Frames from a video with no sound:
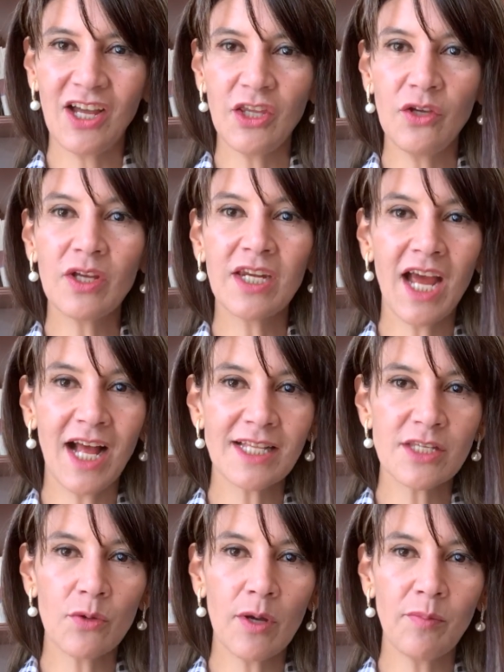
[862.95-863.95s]
You can
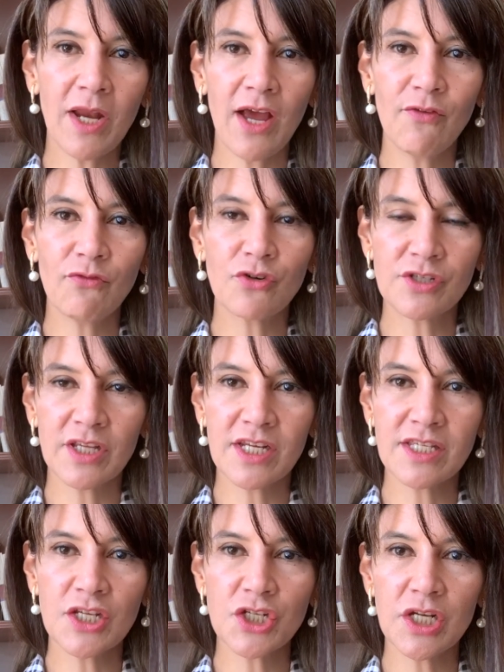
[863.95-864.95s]
also apply for
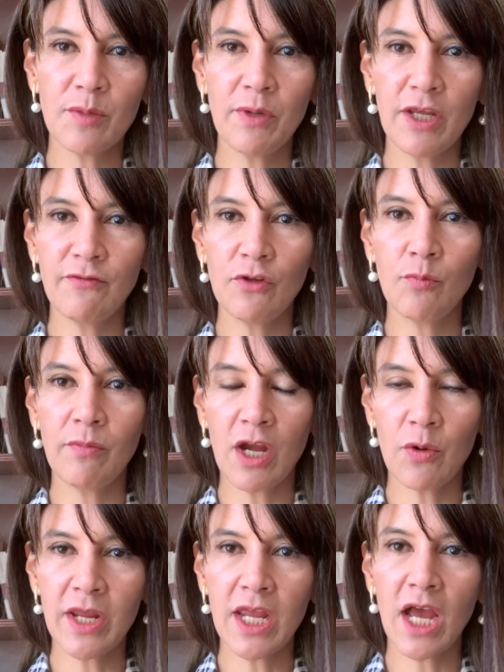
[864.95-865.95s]
citizenship if you
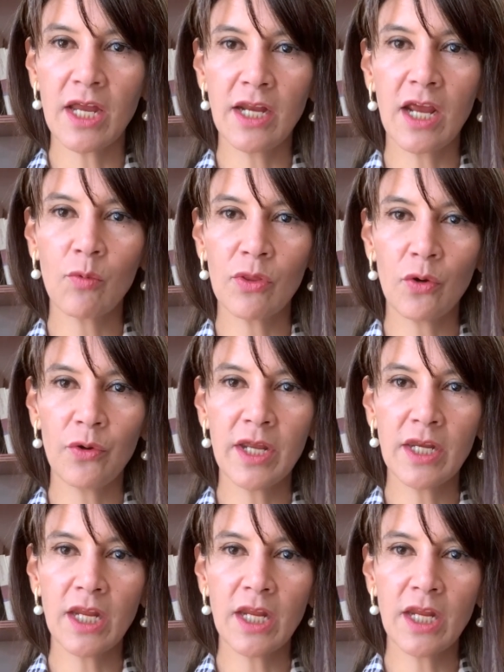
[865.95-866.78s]
marry an Ecuadorian